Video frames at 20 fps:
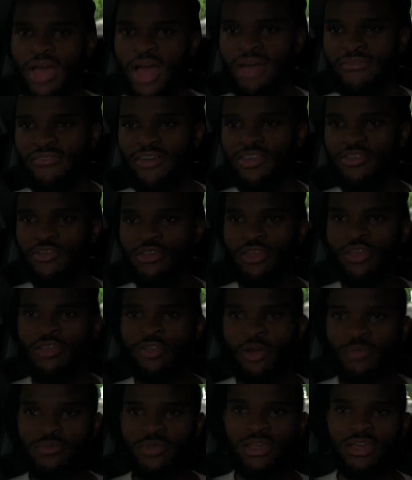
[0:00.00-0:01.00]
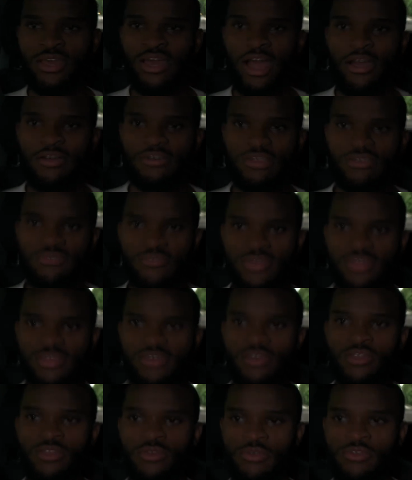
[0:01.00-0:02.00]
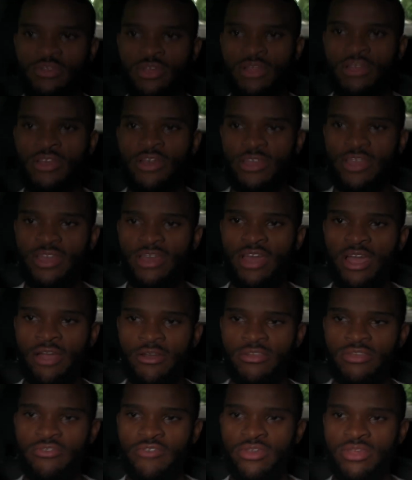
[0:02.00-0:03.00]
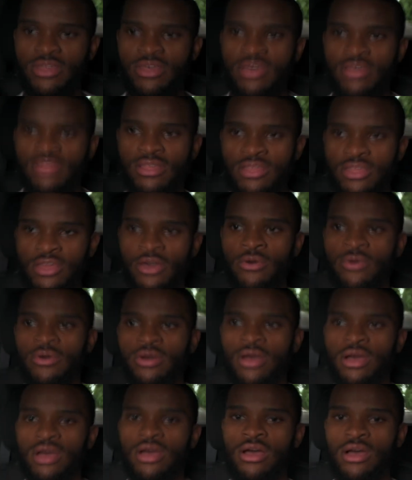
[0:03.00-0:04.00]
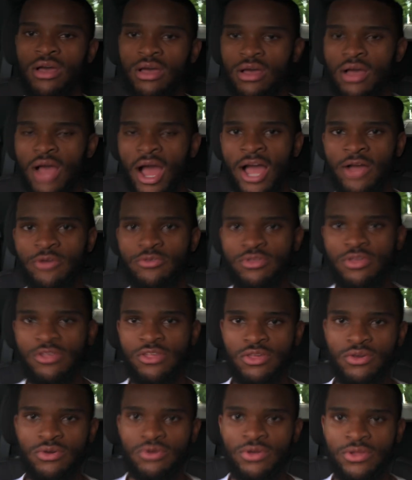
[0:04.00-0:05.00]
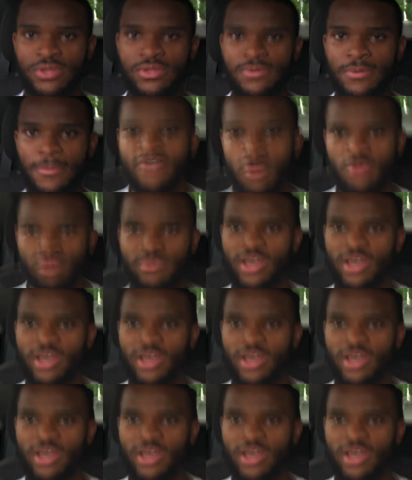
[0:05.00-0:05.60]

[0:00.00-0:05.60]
And then just adopting the characteristics or just learning the characteristics. And so I understood, if I want to